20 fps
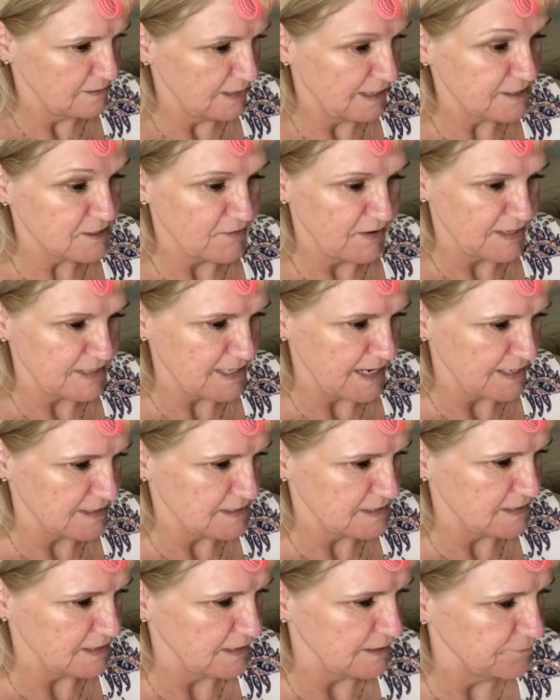That's
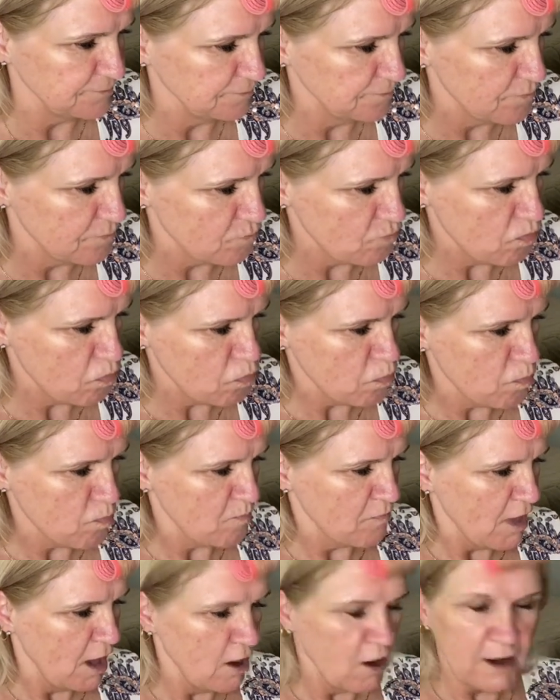fantastic.
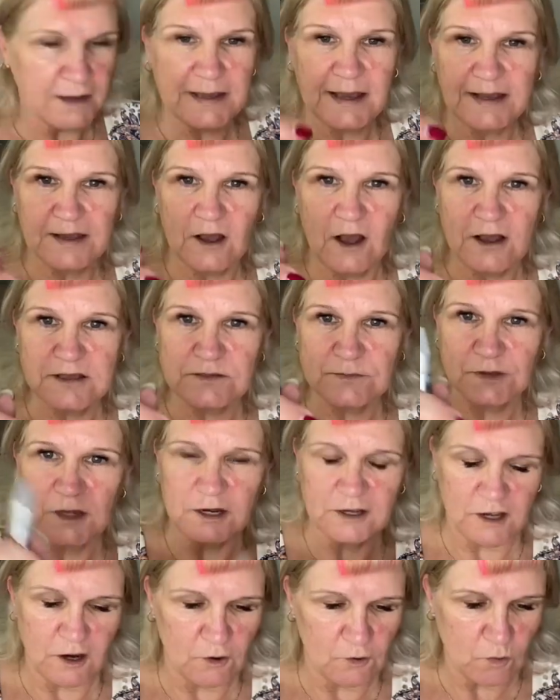Okay, guys, I'm
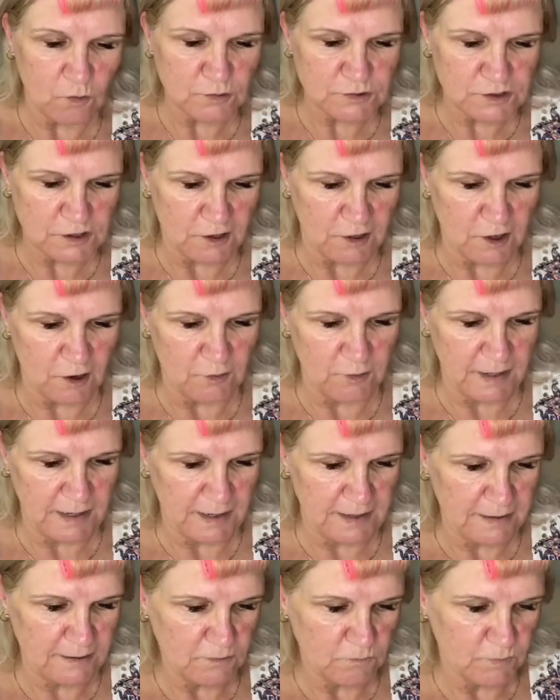going to go
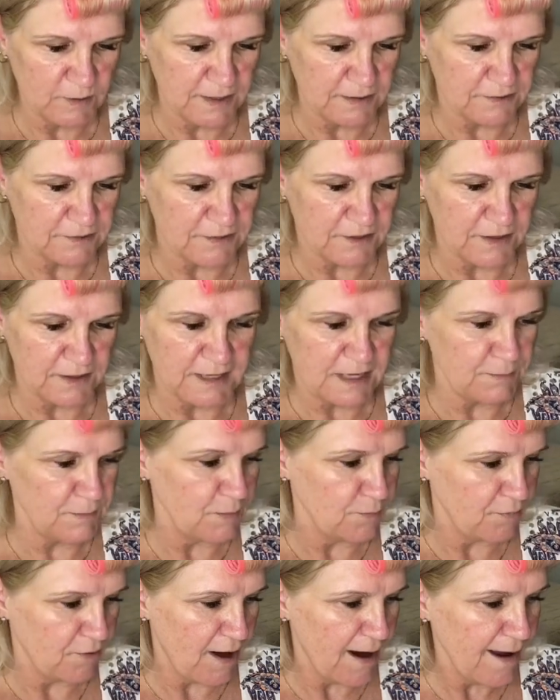in with the Gimme
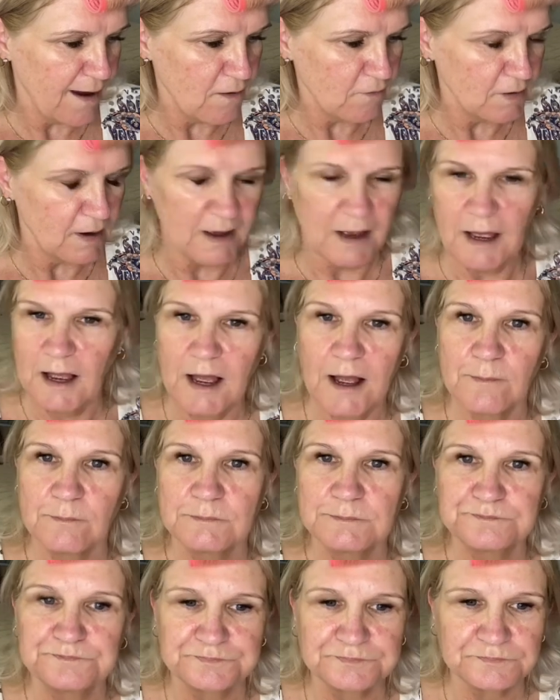Brow.
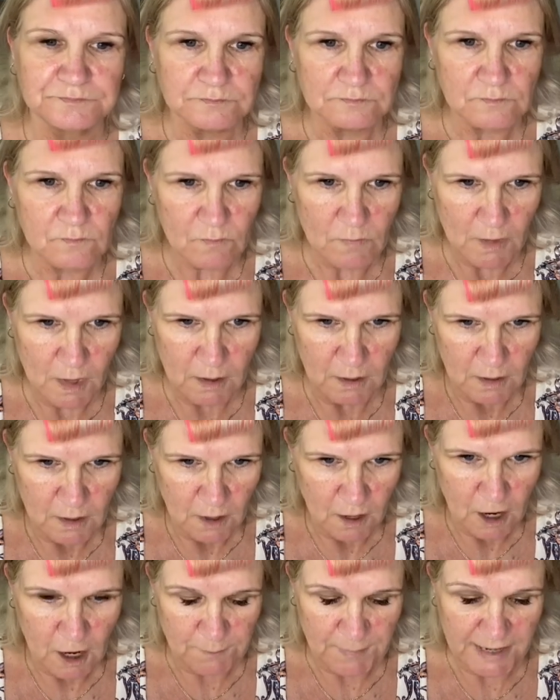I'm
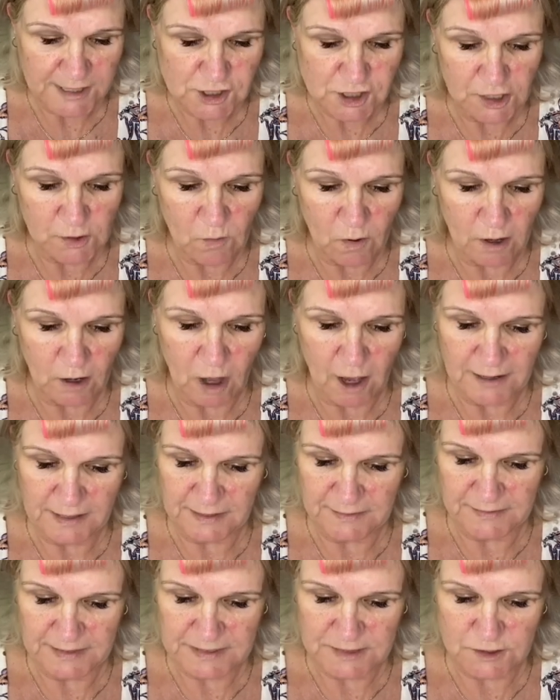actually quite
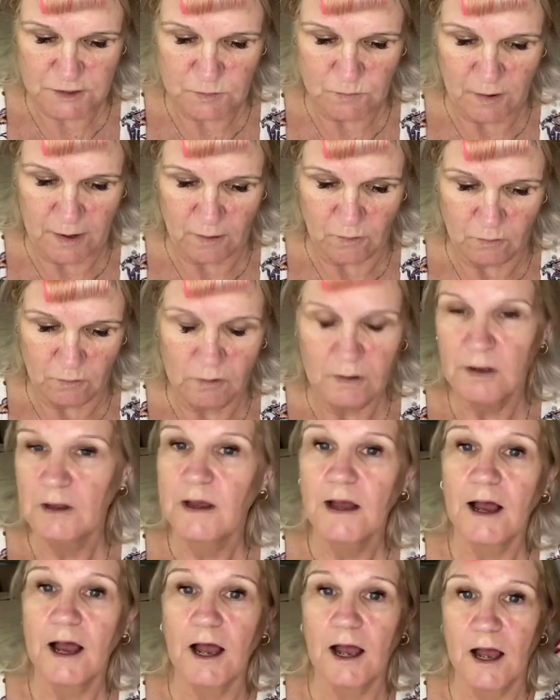liking this as well.
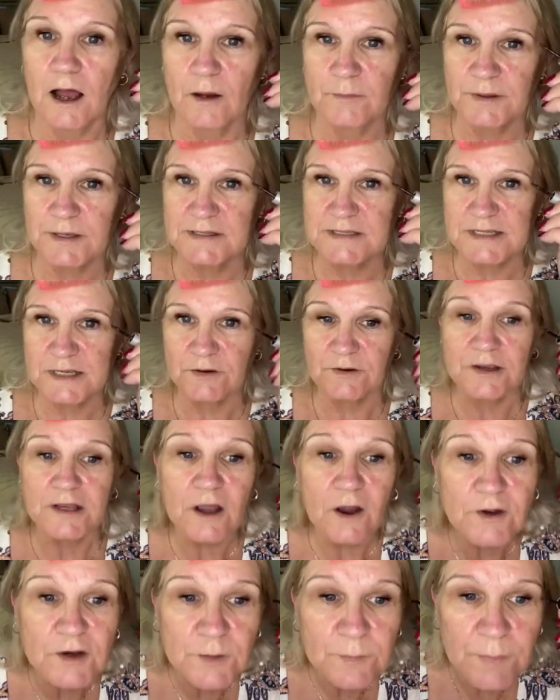I'm considering
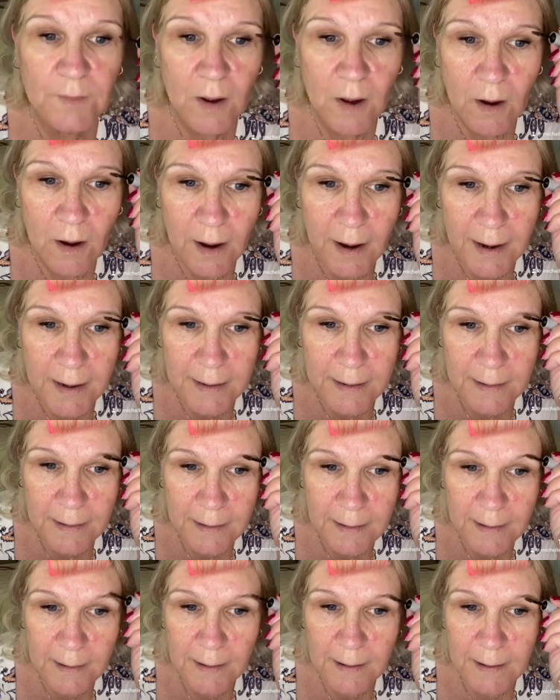going to buy
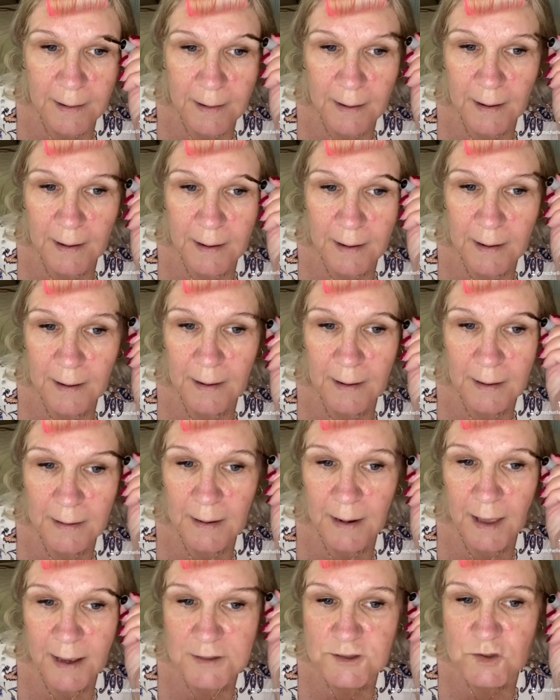a
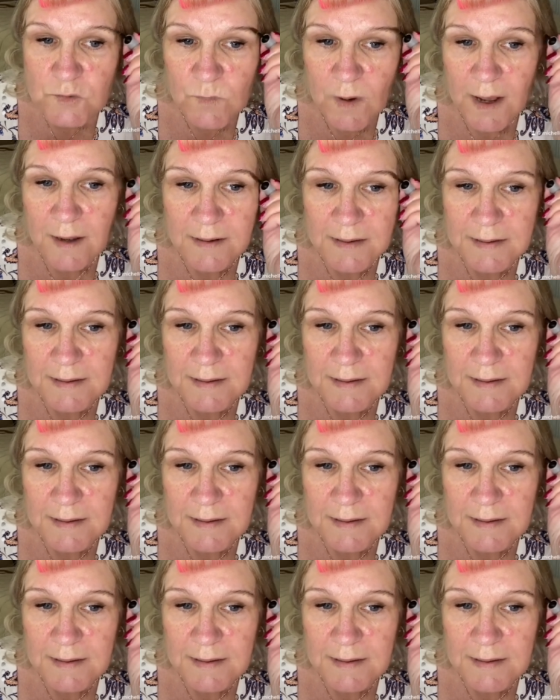larger one.